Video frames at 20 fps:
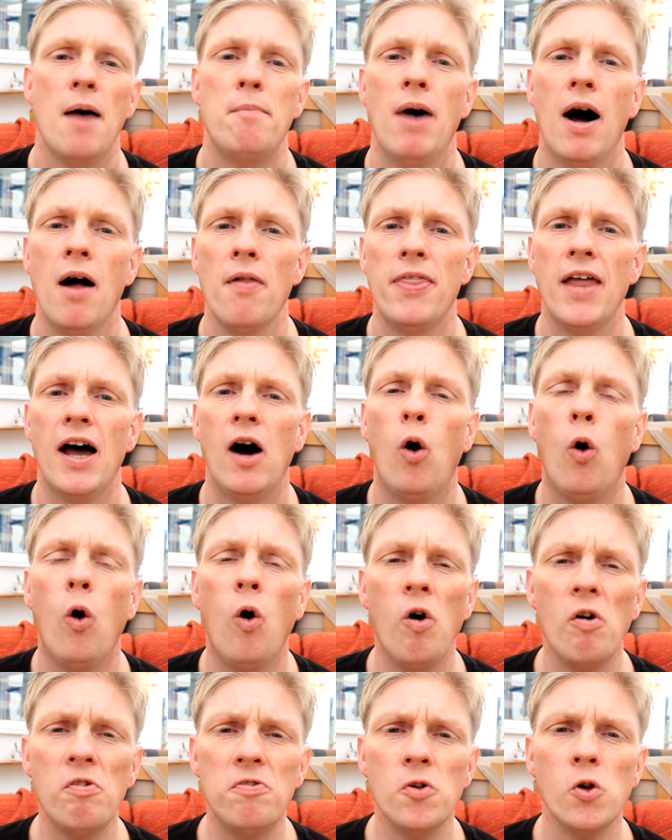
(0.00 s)
about that
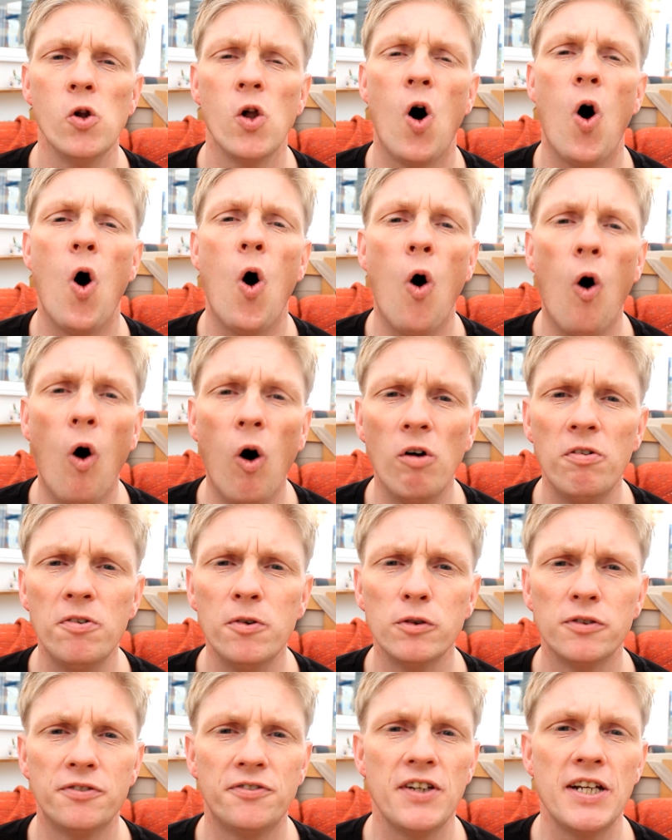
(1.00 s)
awful,
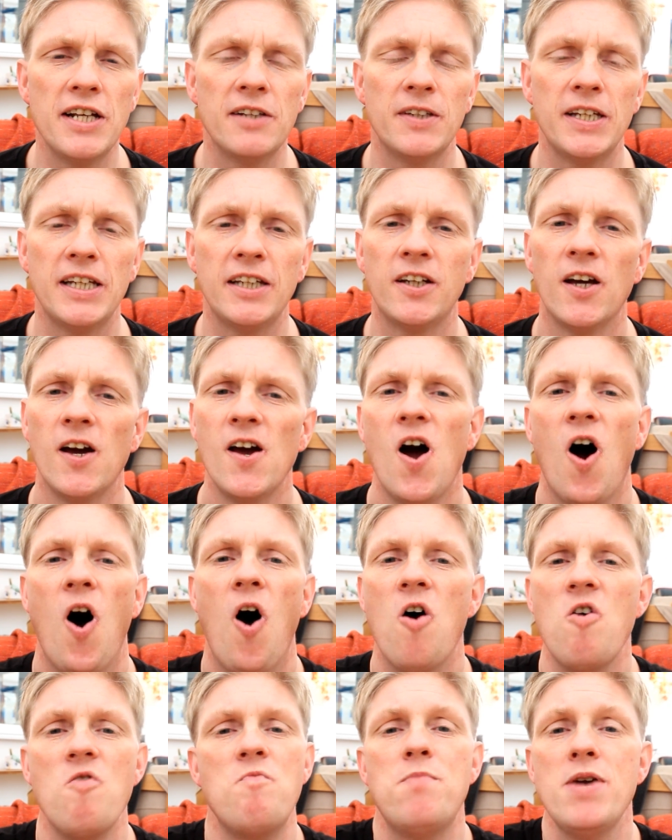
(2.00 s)
awful feeling
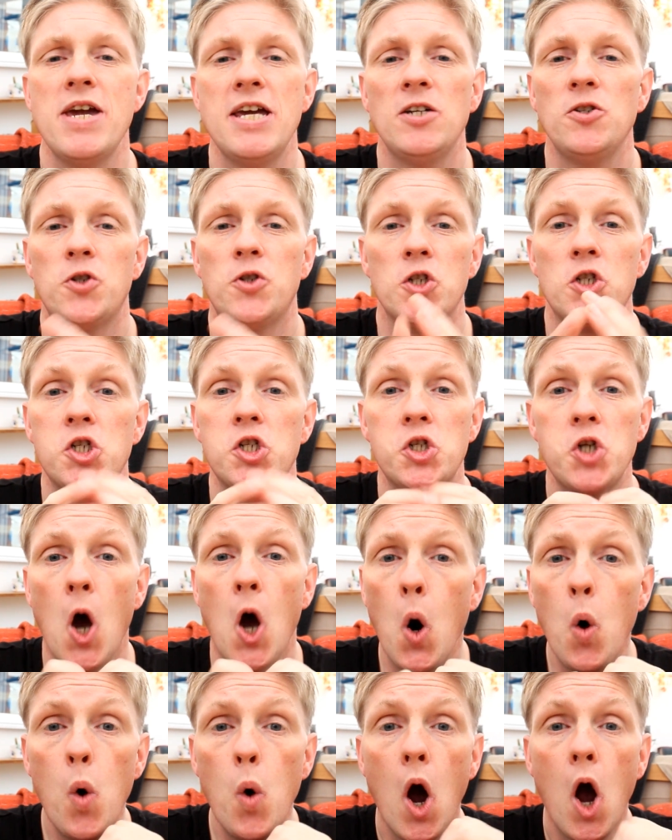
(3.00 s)
of being just
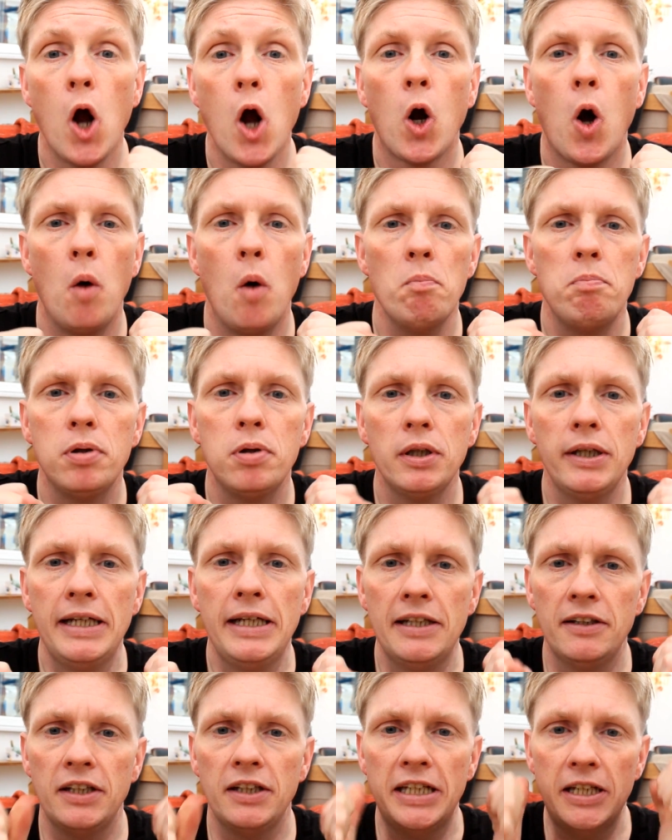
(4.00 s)
so
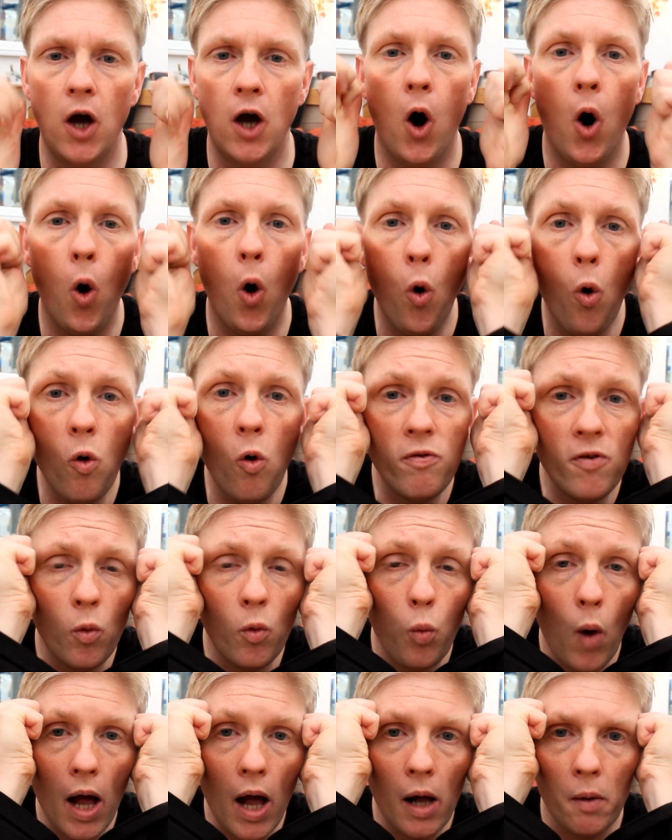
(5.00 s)
completely
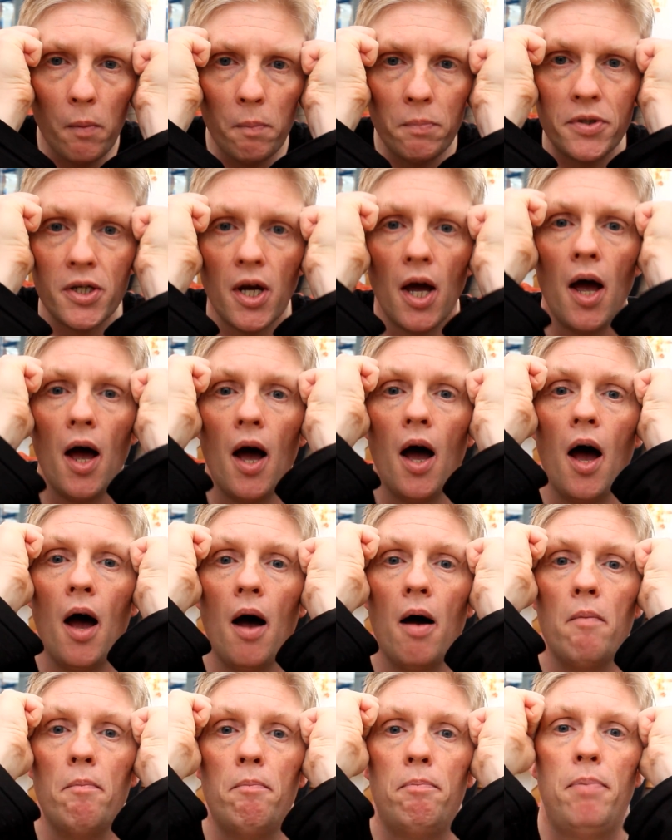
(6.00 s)
overwhelmed
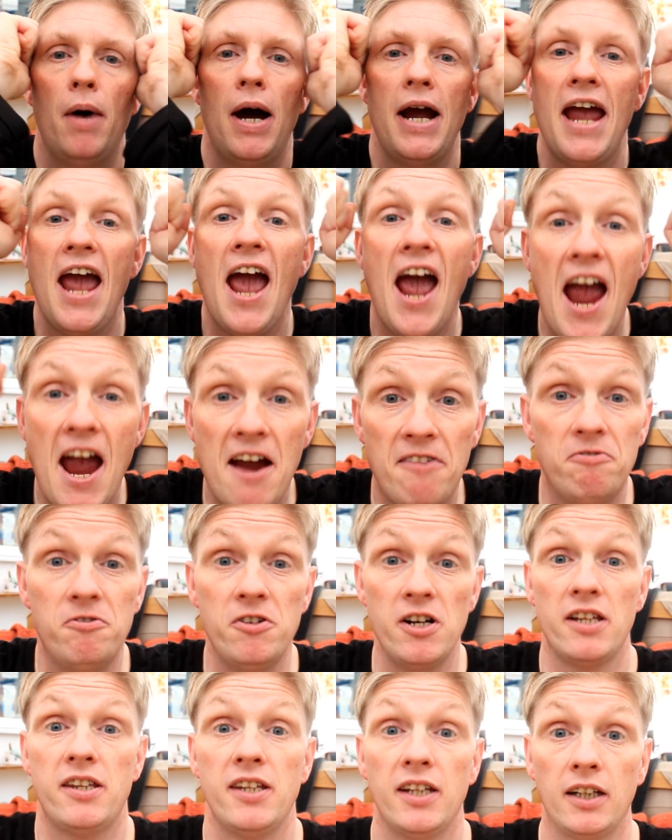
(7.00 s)
by
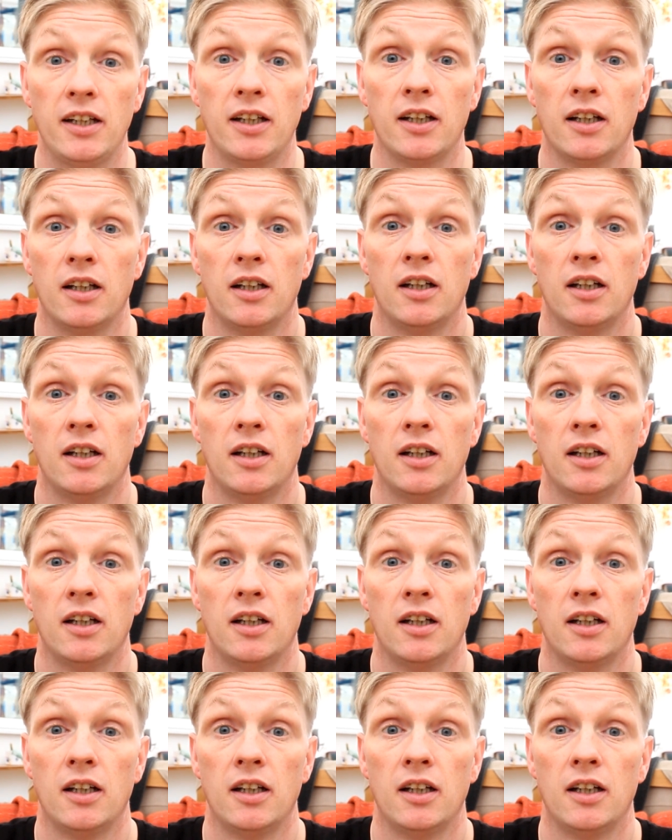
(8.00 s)
everything,